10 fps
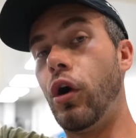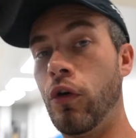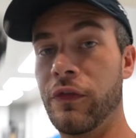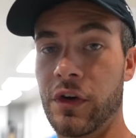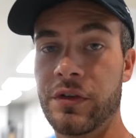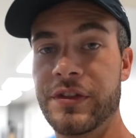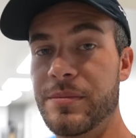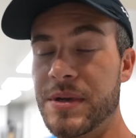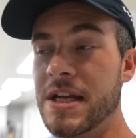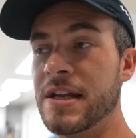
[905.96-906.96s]
over the
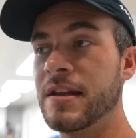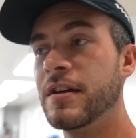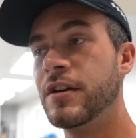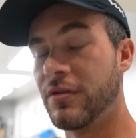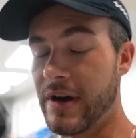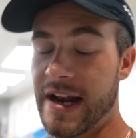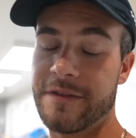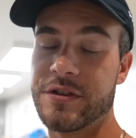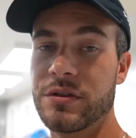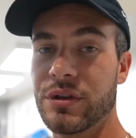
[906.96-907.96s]
bead right
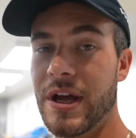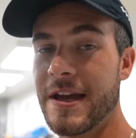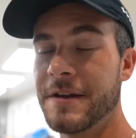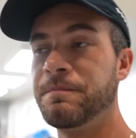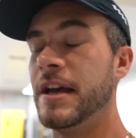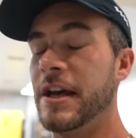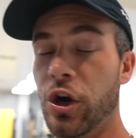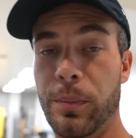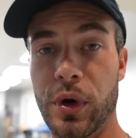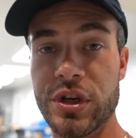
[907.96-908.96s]
after you lay it. It'll
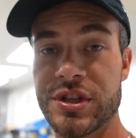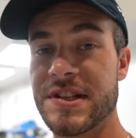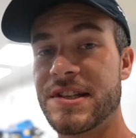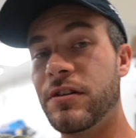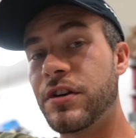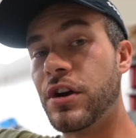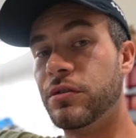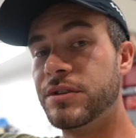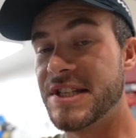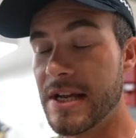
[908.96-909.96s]
push the
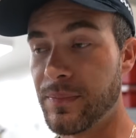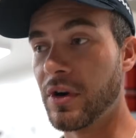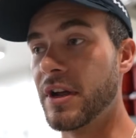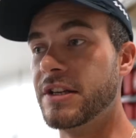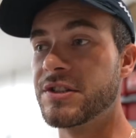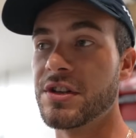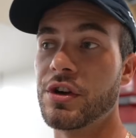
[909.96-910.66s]
silicone deeper into the